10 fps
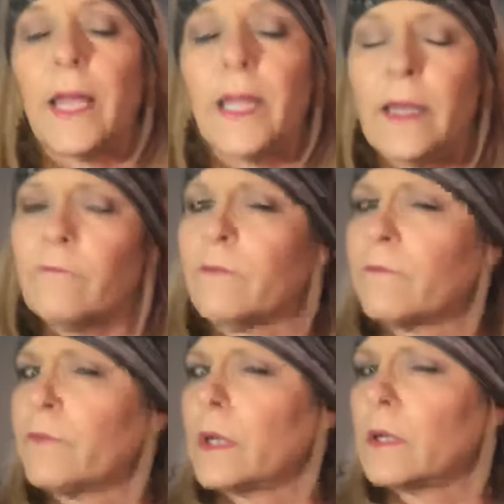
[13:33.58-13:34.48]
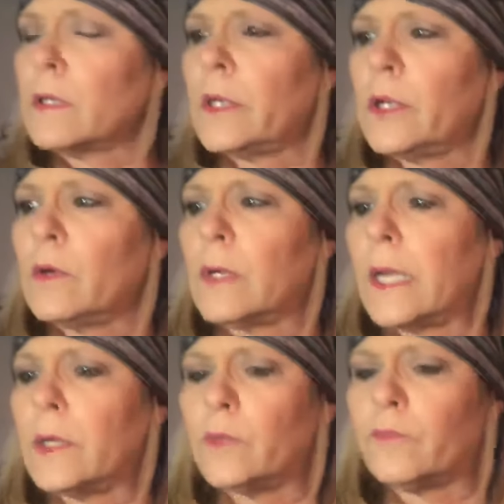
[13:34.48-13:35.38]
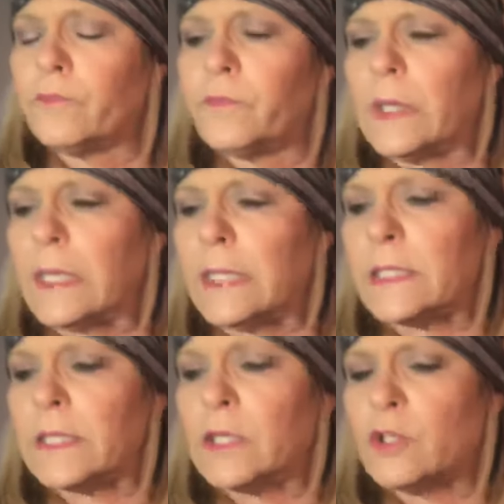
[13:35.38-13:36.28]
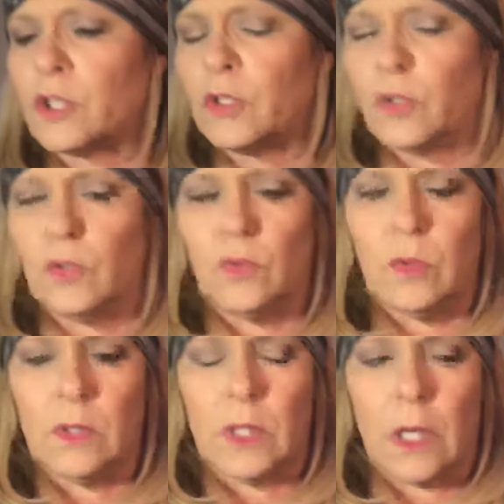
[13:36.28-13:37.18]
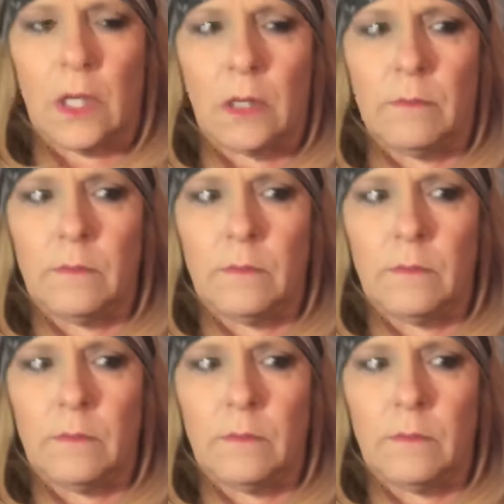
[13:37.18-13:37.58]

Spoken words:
have kind of listened to a